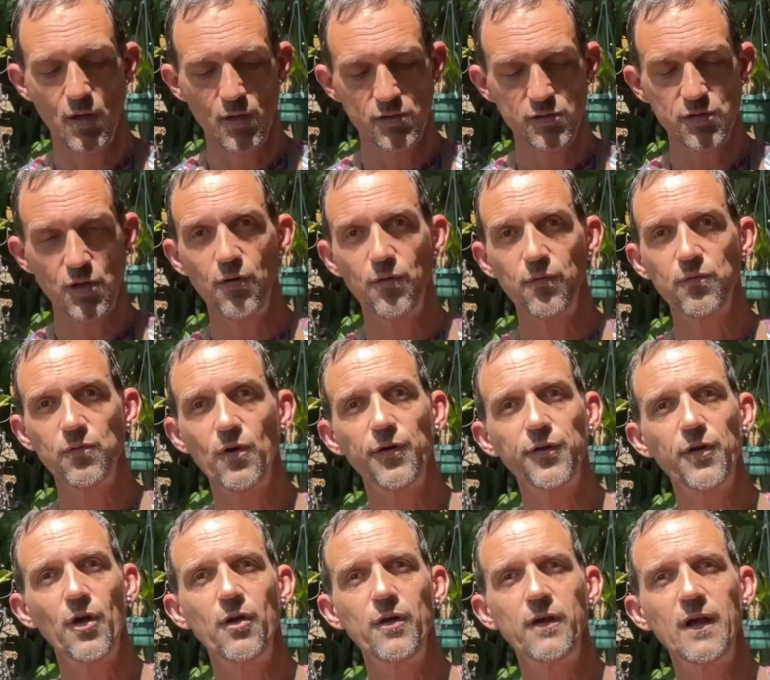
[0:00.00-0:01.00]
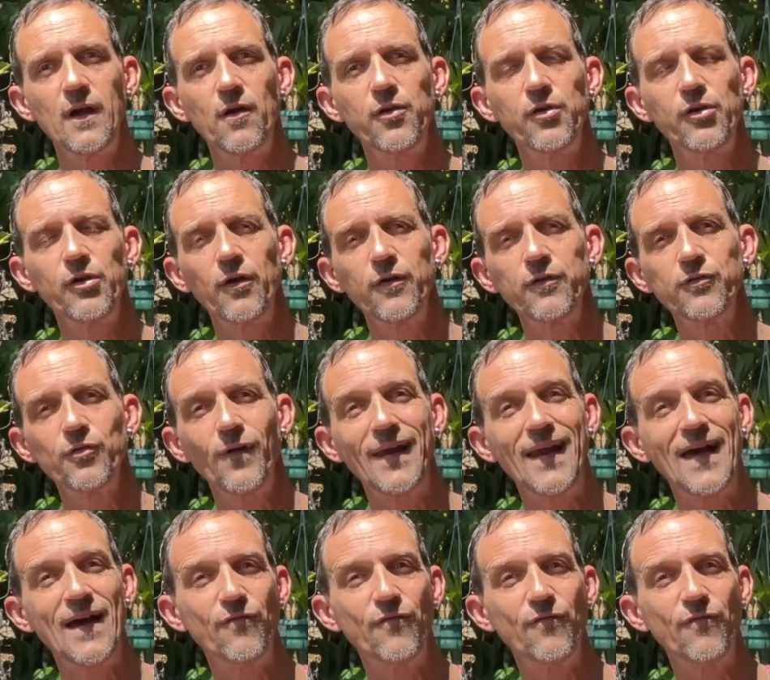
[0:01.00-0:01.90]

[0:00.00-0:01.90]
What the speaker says: So not only are you going to allow